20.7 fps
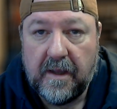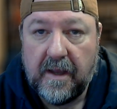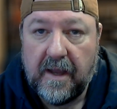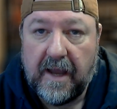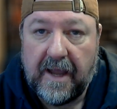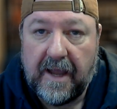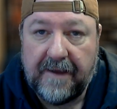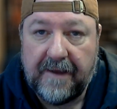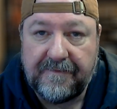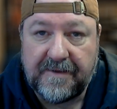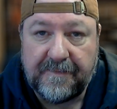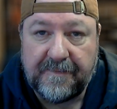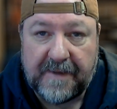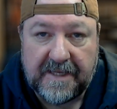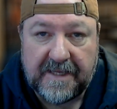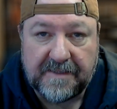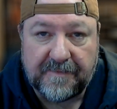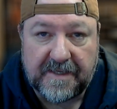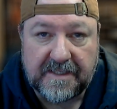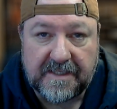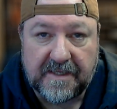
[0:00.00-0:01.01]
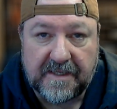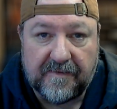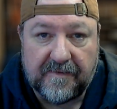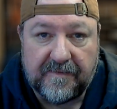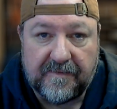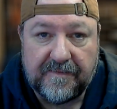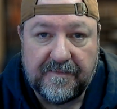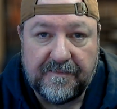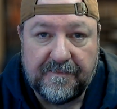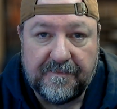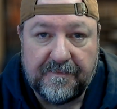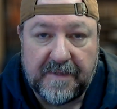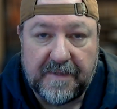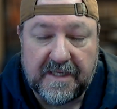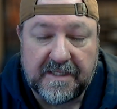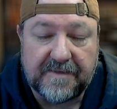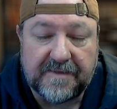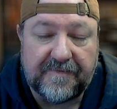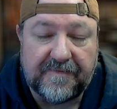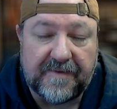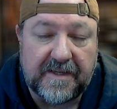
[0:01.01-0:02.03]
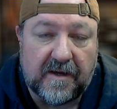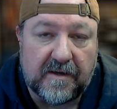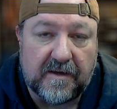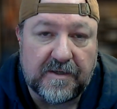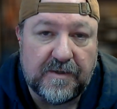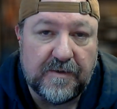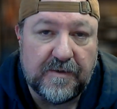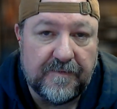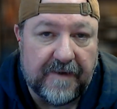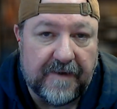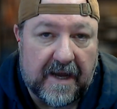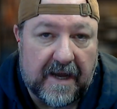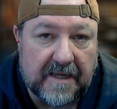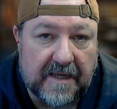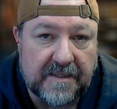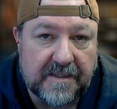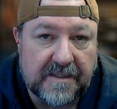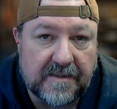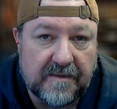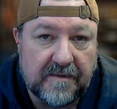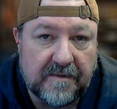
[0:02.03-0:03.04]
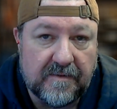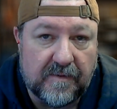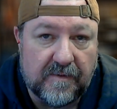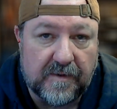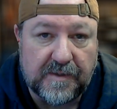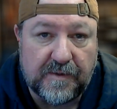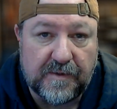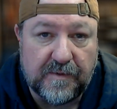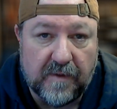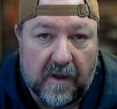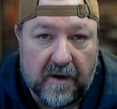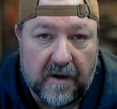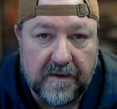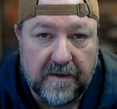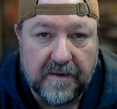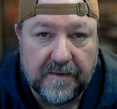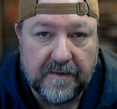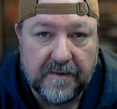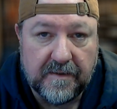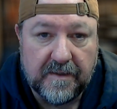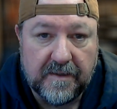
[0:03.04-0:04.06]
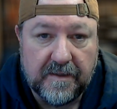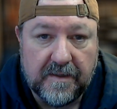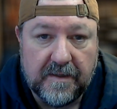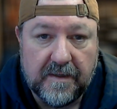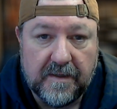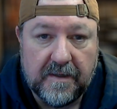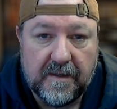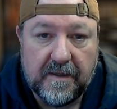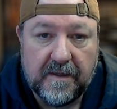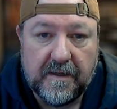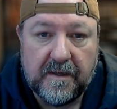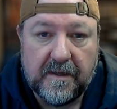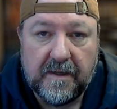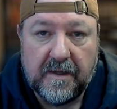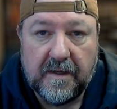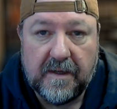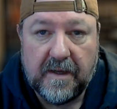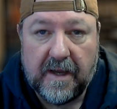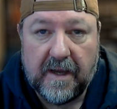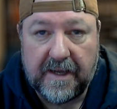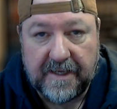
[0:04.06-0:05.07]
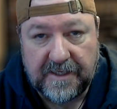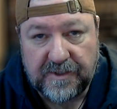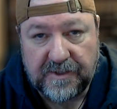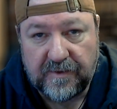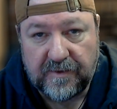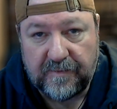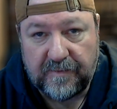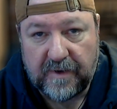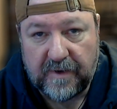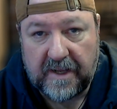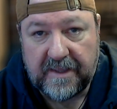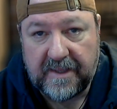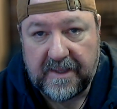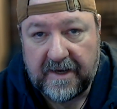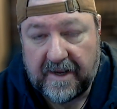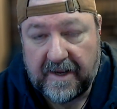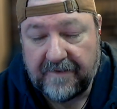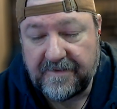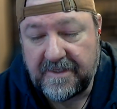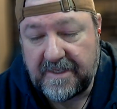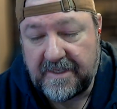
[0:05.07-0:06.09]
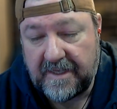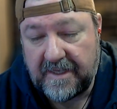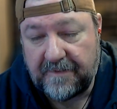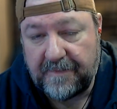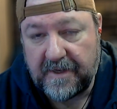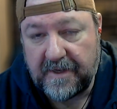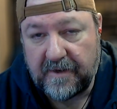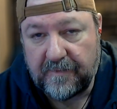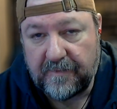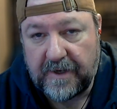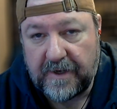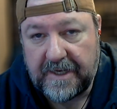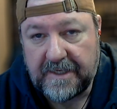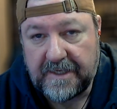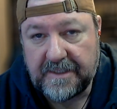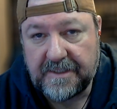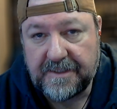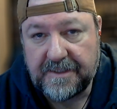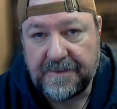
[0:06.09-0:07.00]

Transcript: I have to pace myself because if I talk too fast or too long, I get short of breath and I have to take bigger breaks.